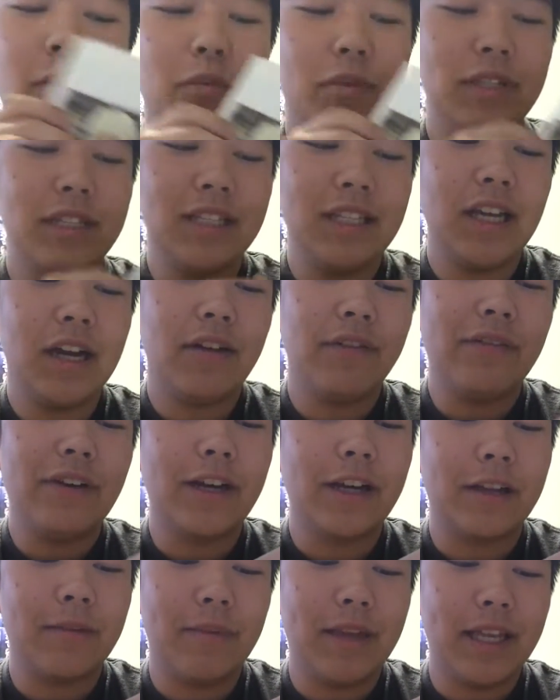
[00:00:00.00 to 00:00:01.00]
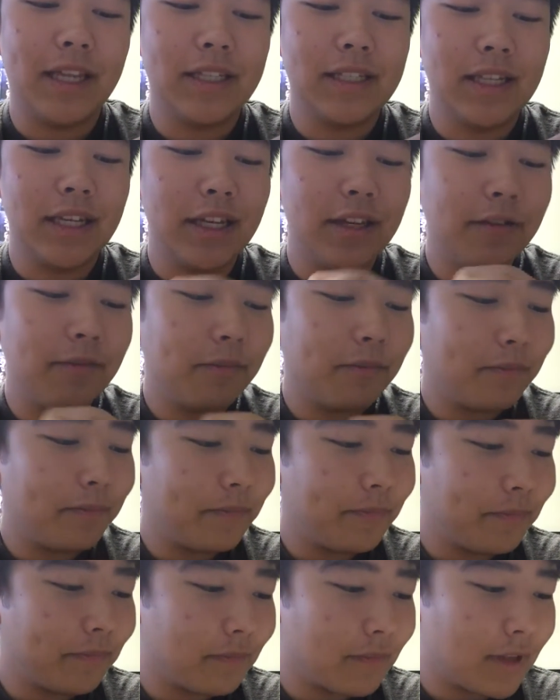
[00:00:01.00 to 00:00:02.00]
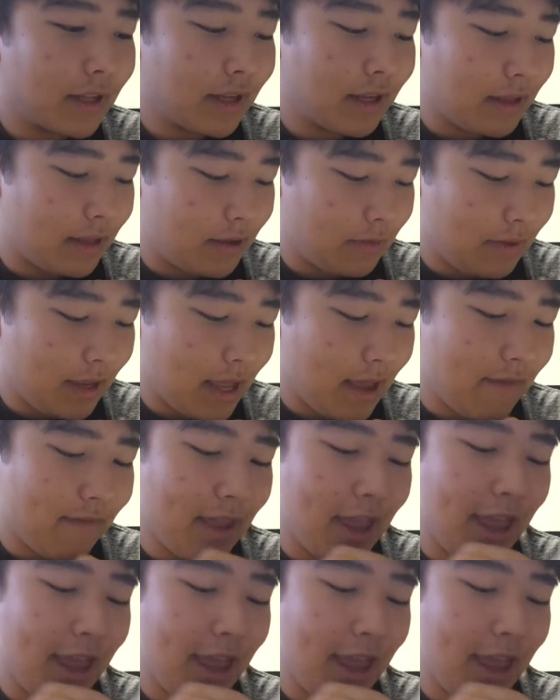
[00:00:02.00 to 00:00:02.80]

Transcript: We'll see how far he makes it. And then we have